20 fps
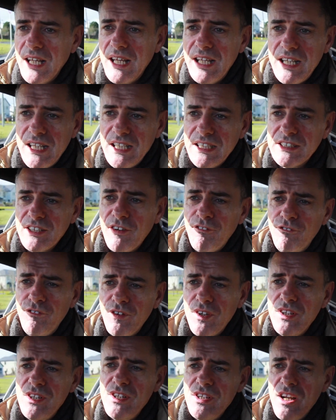in. It is a
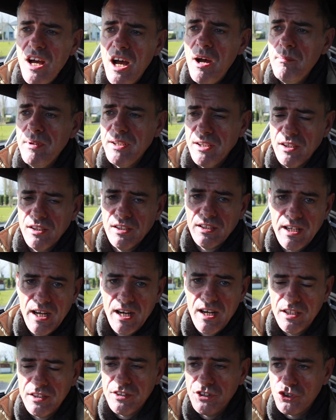phenomenal
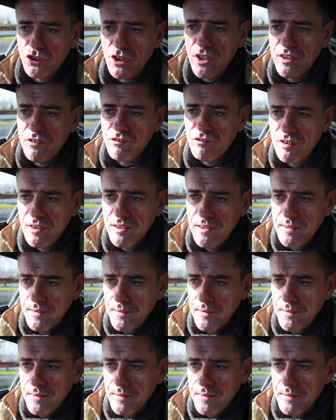car to drive.